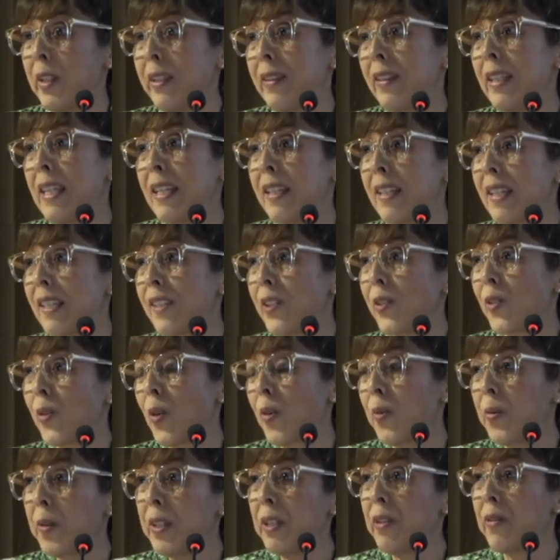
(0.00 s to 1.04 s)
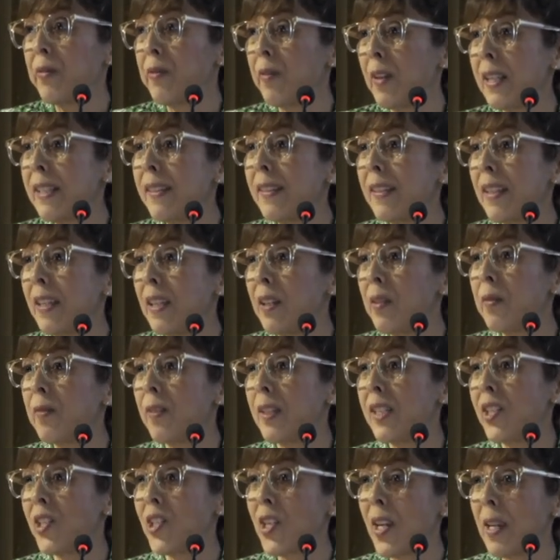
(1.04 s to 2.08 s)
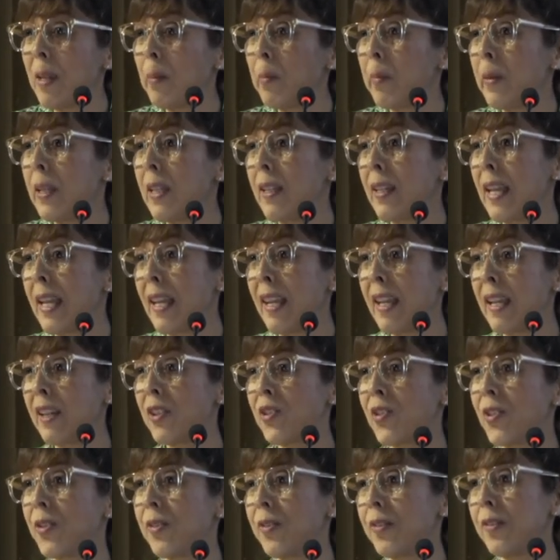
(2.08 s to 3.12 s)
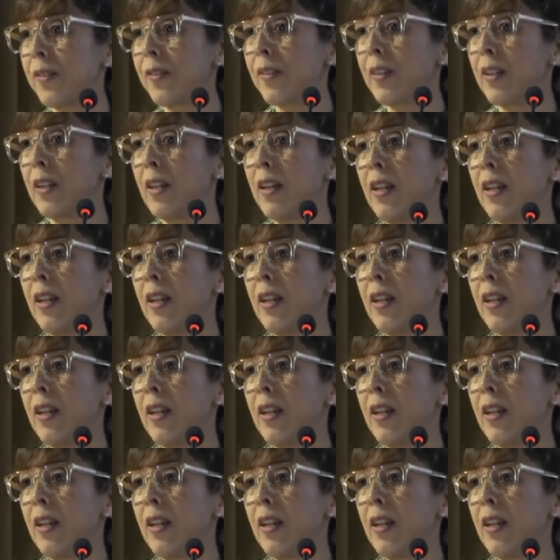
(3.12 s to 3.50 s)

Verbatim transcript: think is so inoffensive is shaping elections,